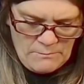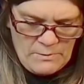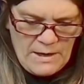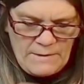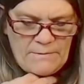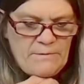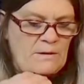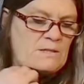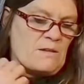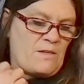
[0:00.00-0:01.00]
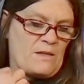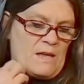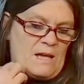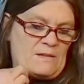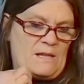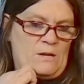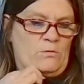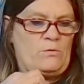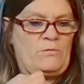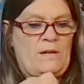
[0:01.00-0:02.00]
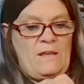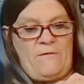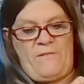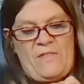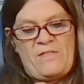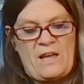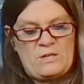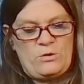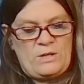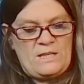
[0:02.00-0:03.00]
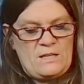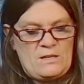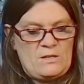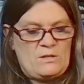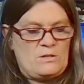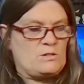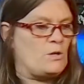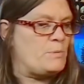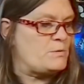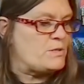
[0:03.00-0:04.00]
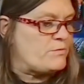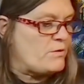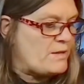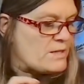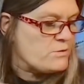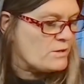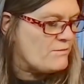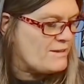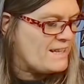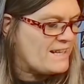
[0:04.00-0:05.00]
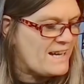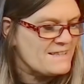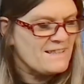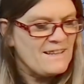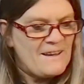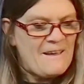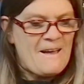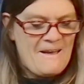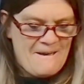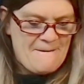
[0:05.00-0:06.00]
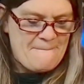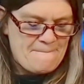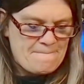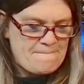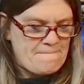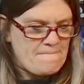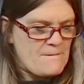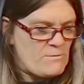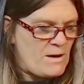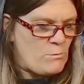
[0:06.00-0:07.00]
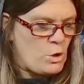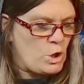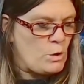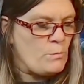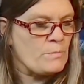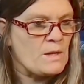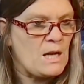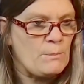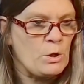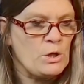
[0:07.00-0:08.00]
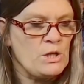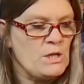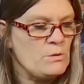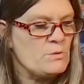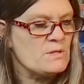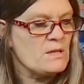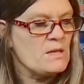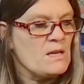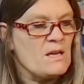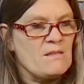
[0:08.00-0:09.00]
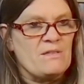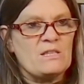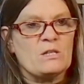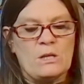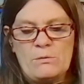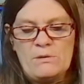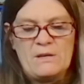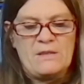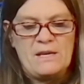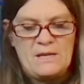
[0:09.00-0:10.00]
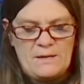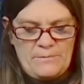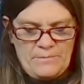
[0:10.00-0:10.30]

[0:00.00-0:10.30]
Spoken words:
Right, because I think they look lovely. In fact, that is looking so beautiful. That is looking really nice. Right, what glue? I'm going to use this glue, I think.